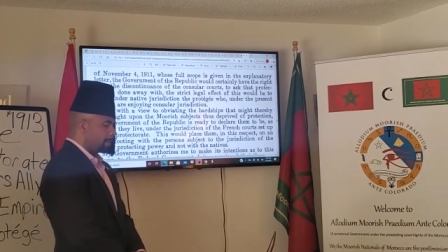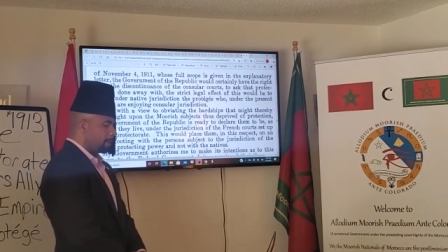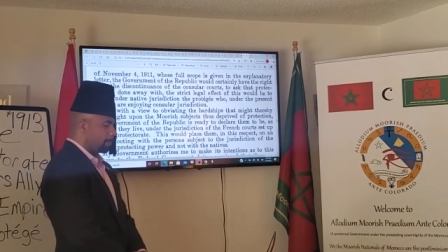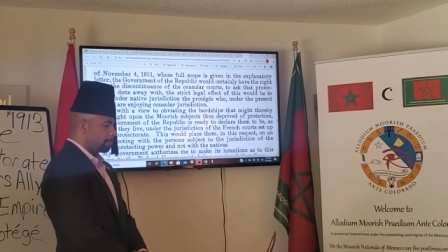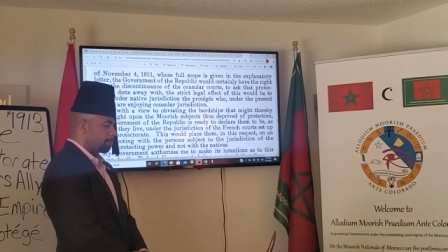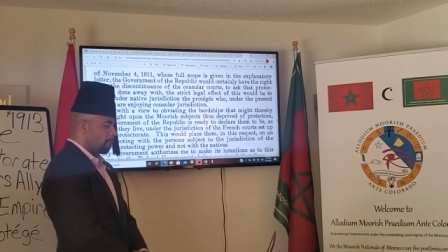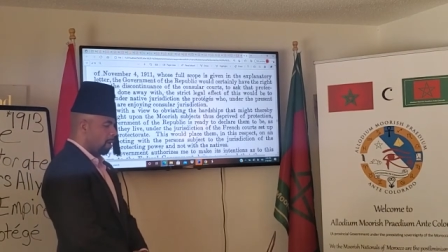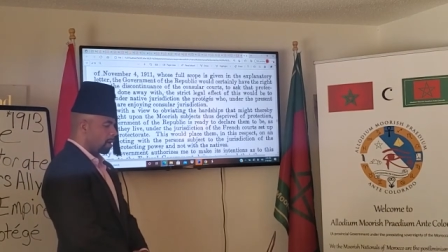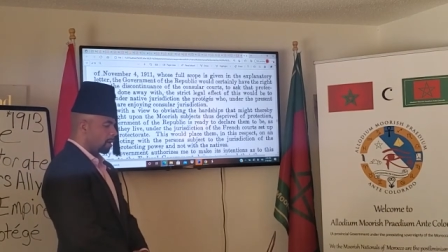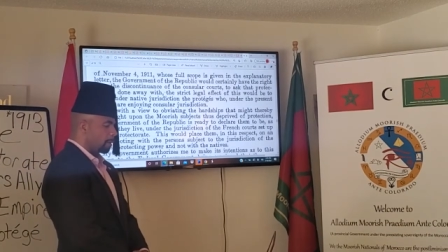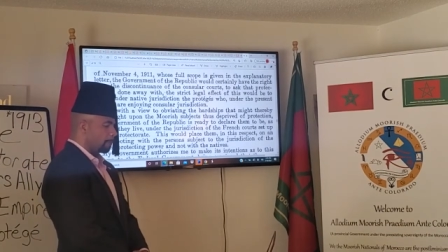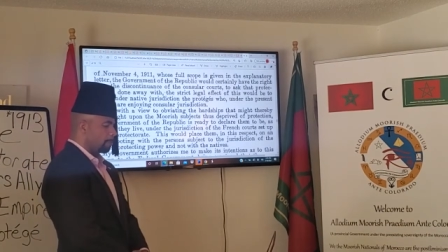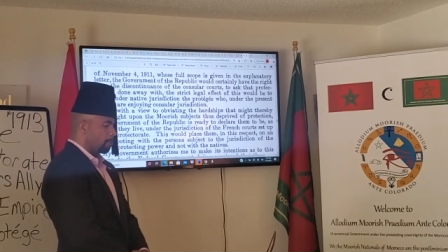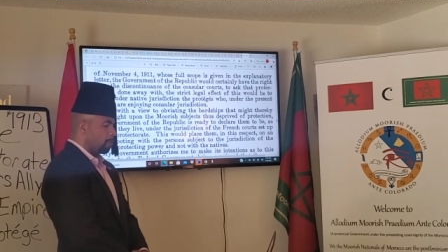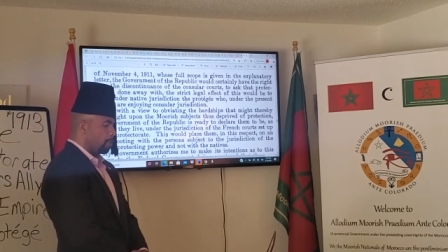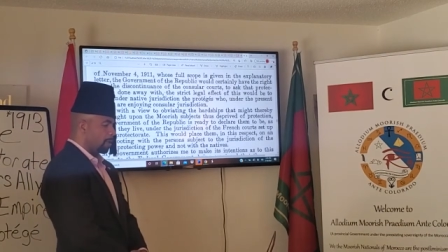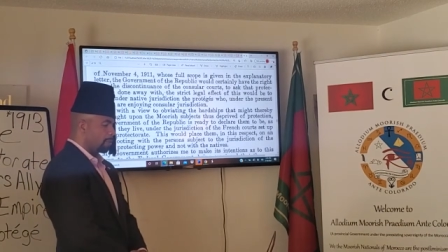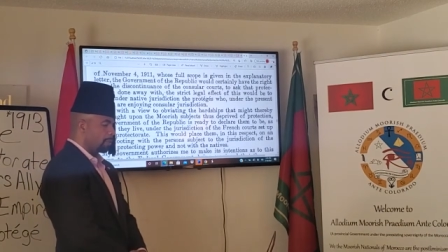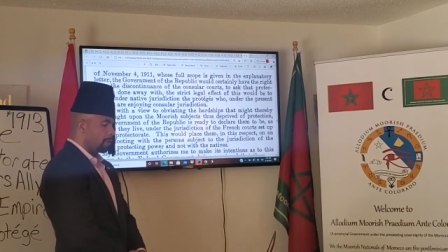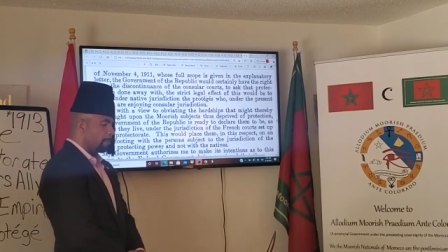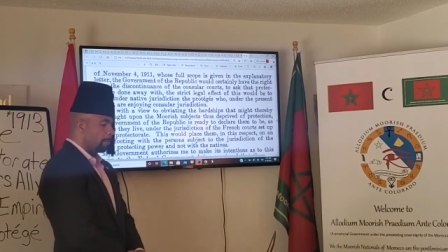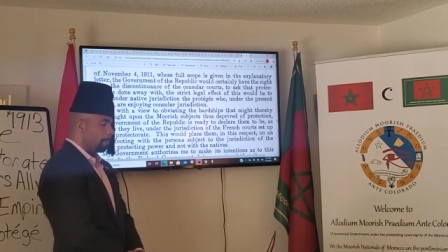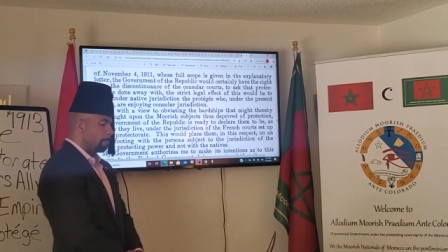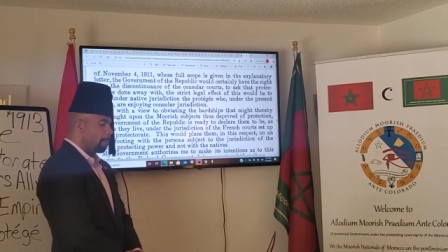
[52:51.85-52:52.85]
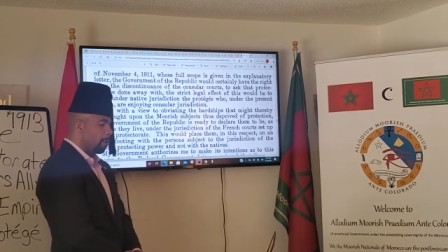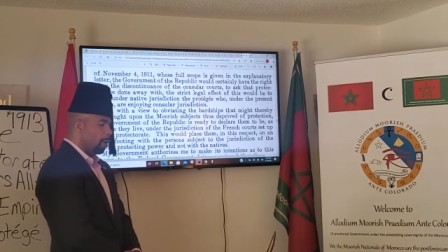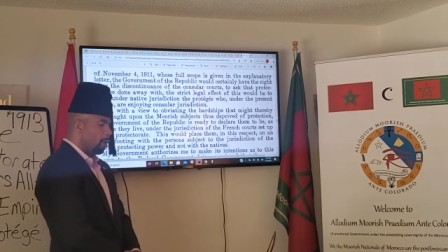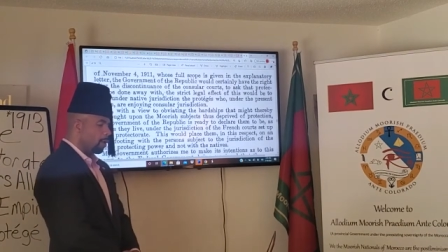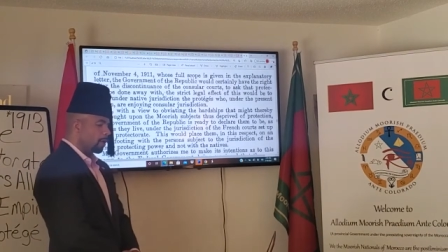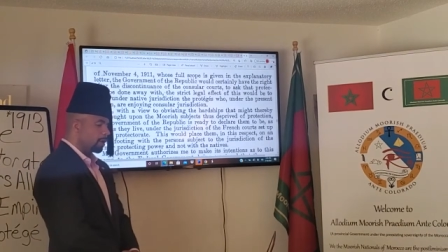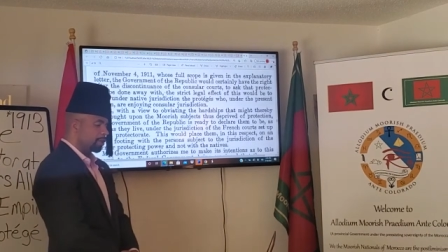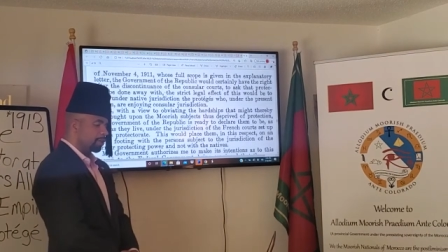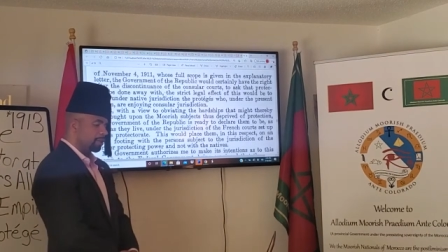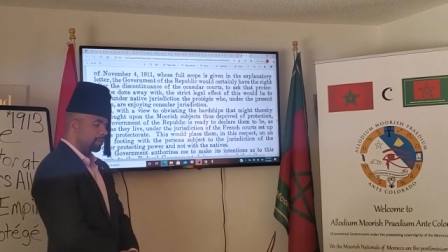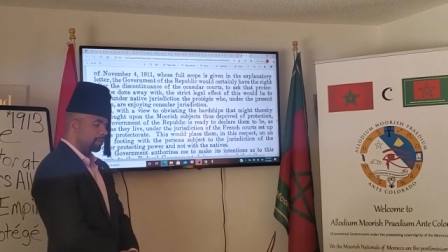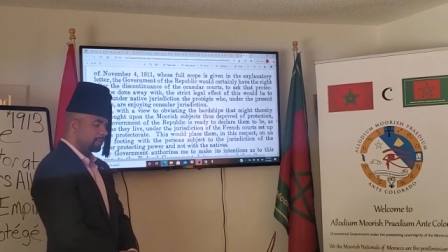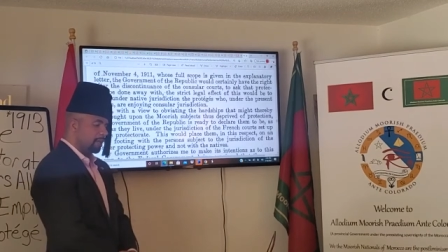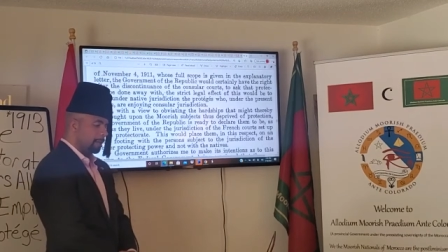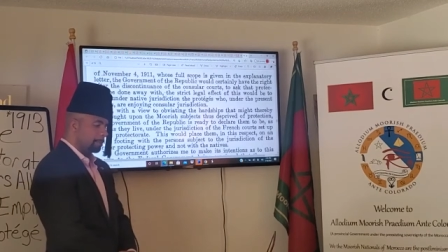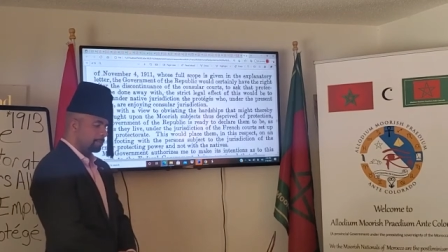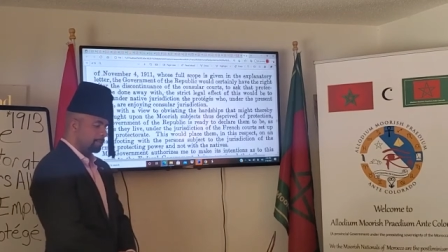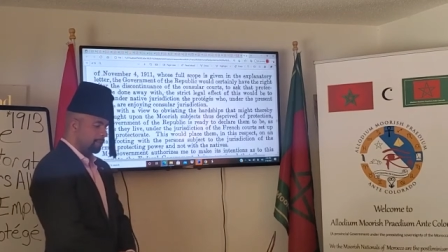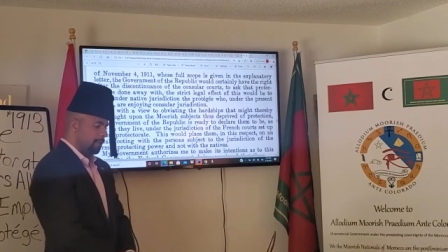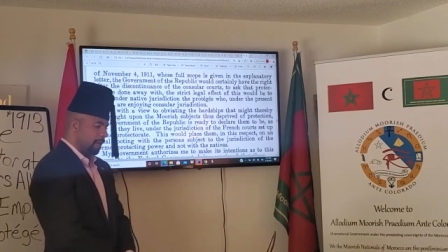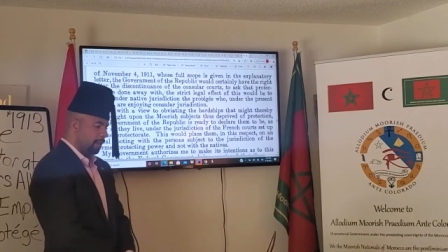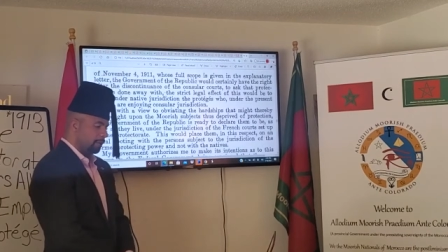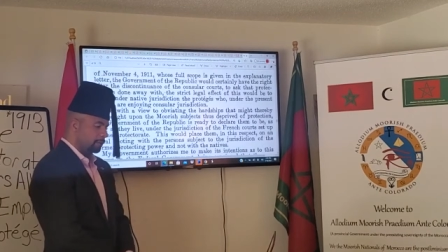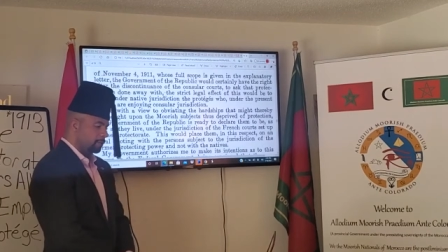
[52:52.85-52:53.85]
be brought upon the Moorish
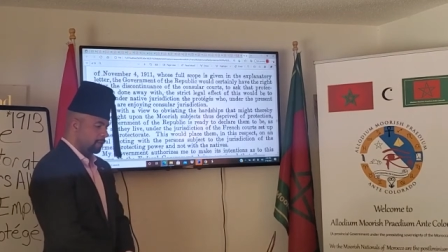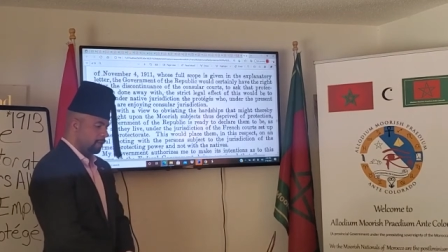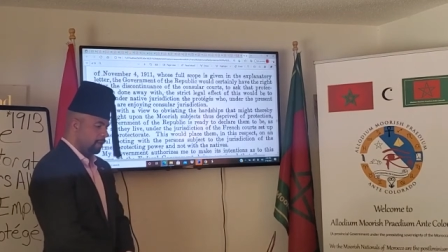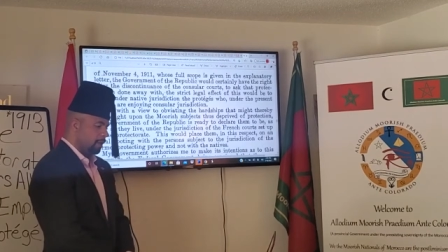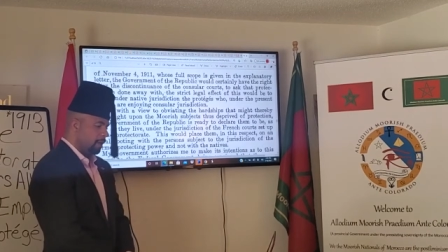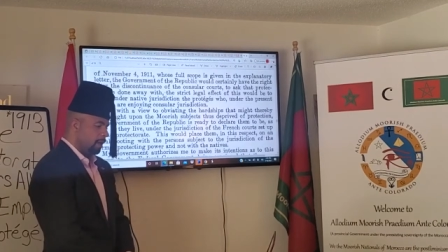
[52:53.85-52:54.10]
subjects,